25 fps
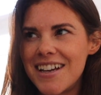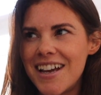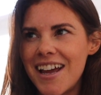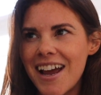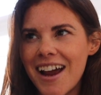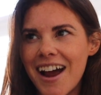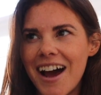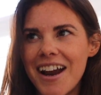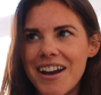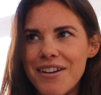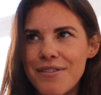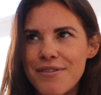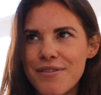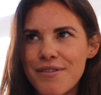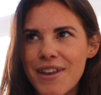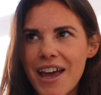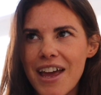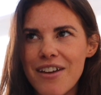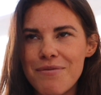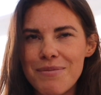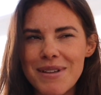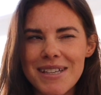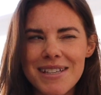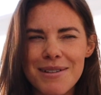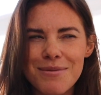it kind of
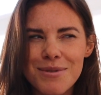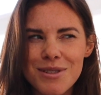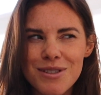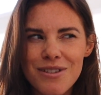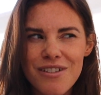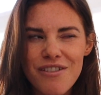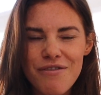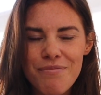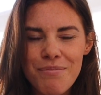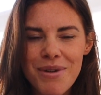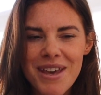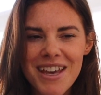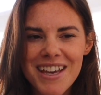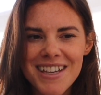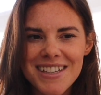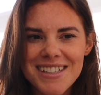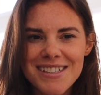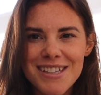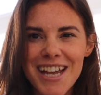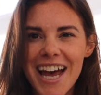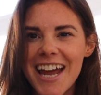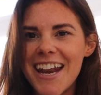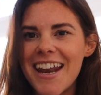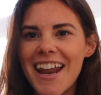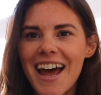gave me some sort of
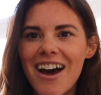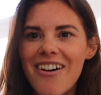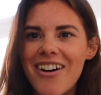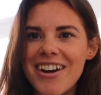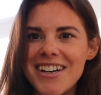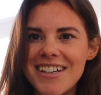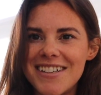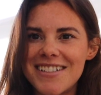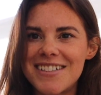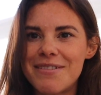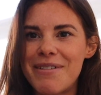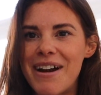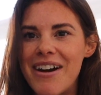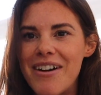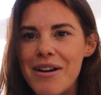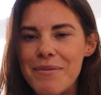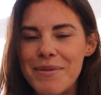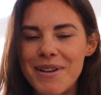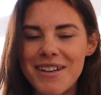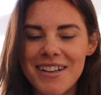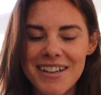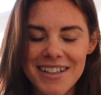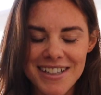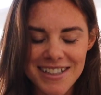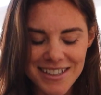peace. And now I just wear
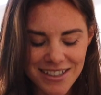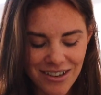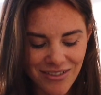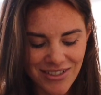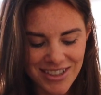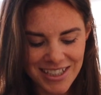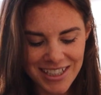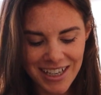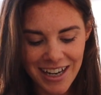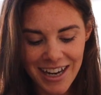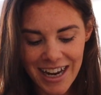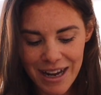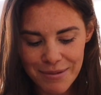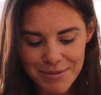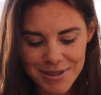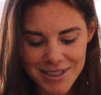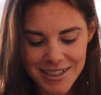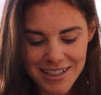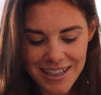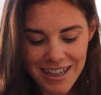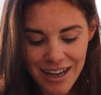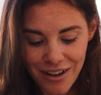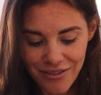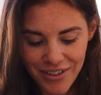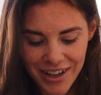it because obviously I
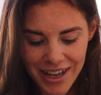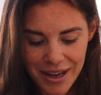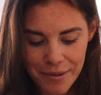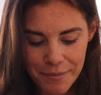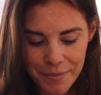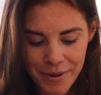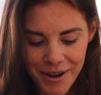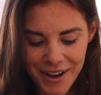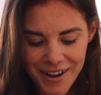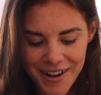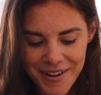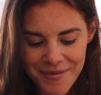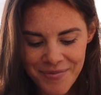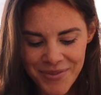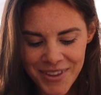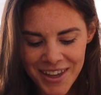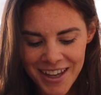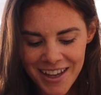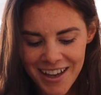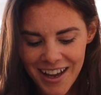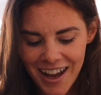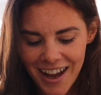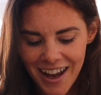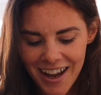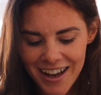absolutely love it, but
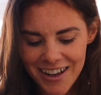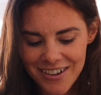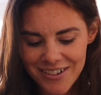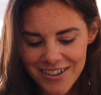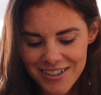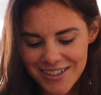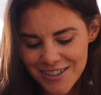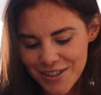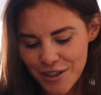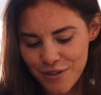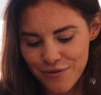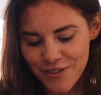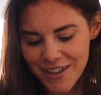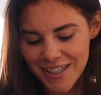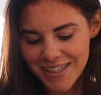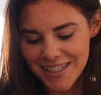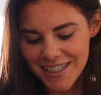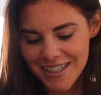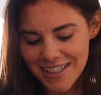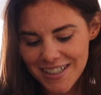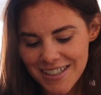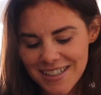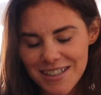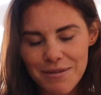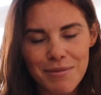it also
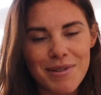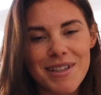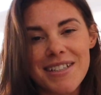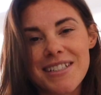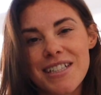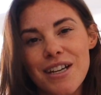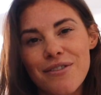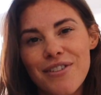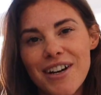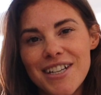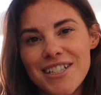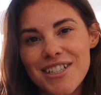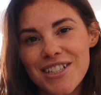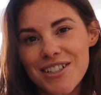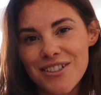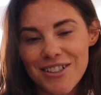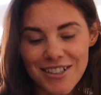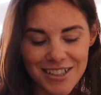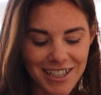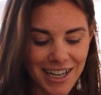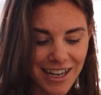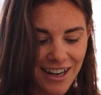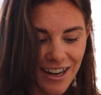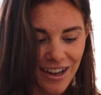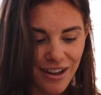feeds into some of the stuff I do
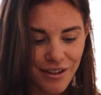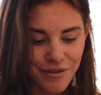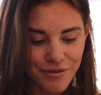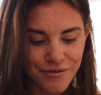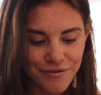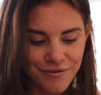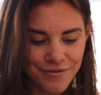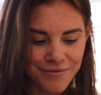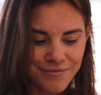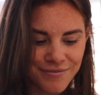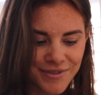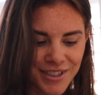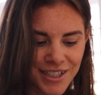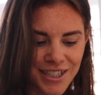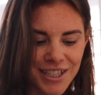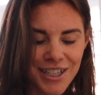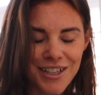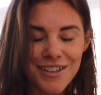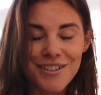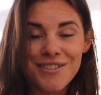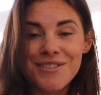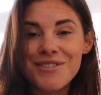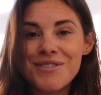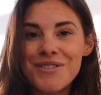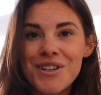because I love, you
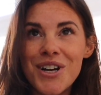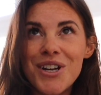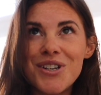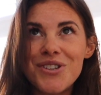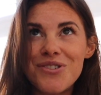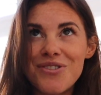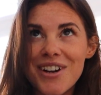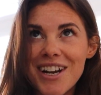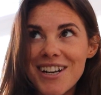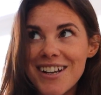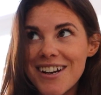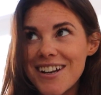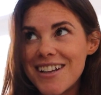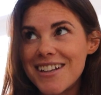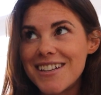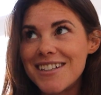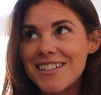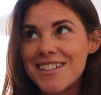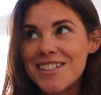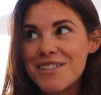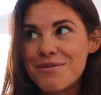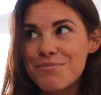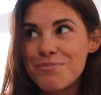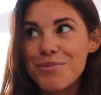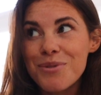know,
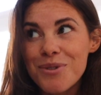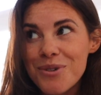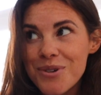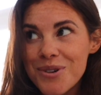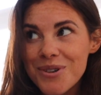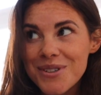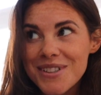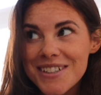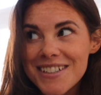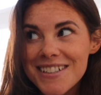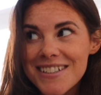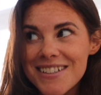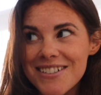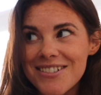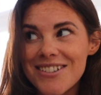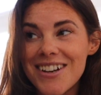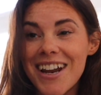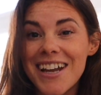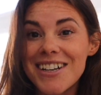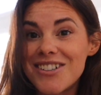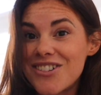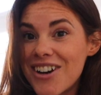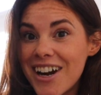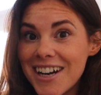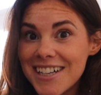adrenaline sports or
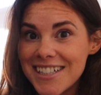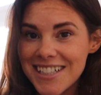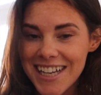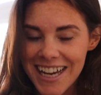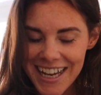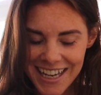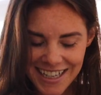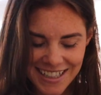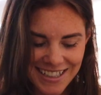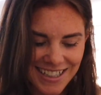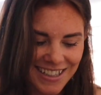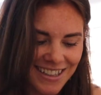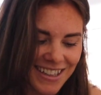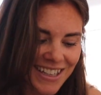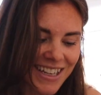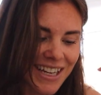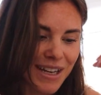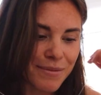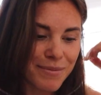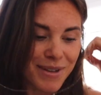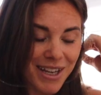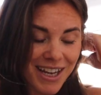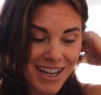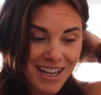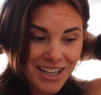like trying to get into
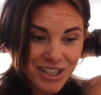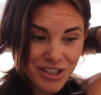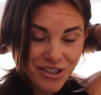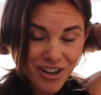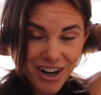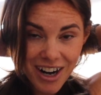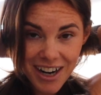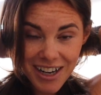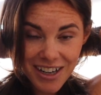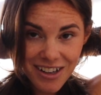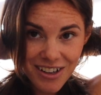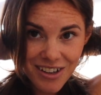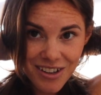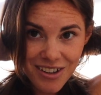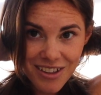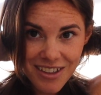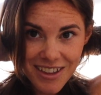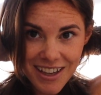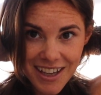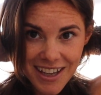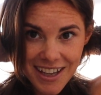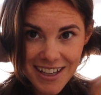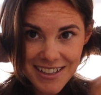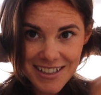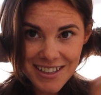them, trying new
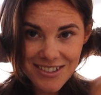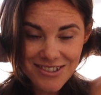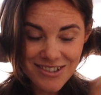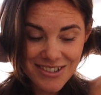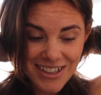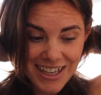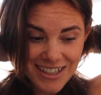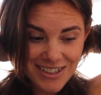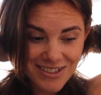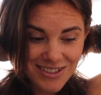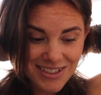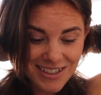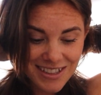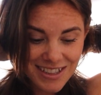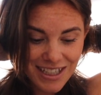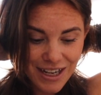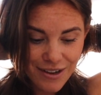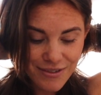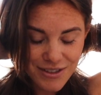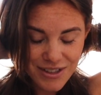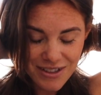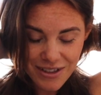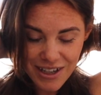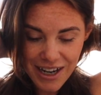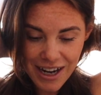things and all that sort of
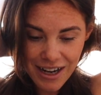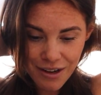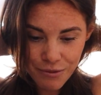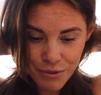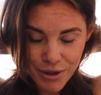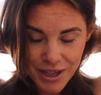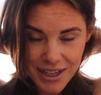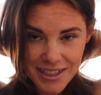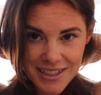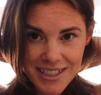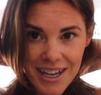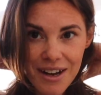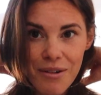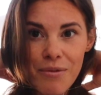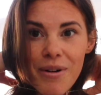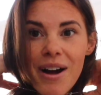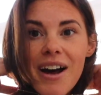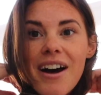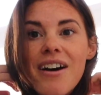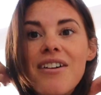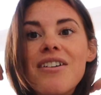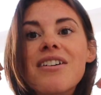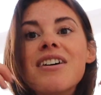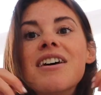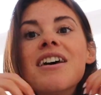stuff. So it kind of works out
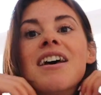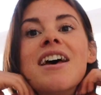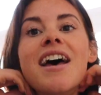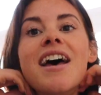well.